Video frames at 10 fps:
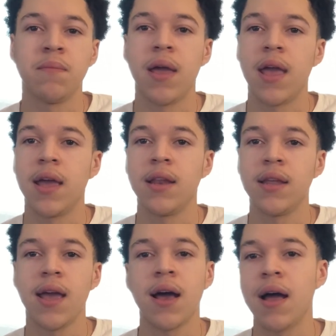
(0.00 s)
And
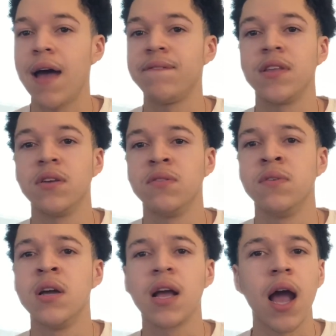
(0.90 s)
yeah, I have to
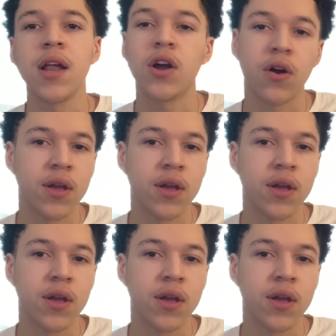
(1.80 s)
kind of hurry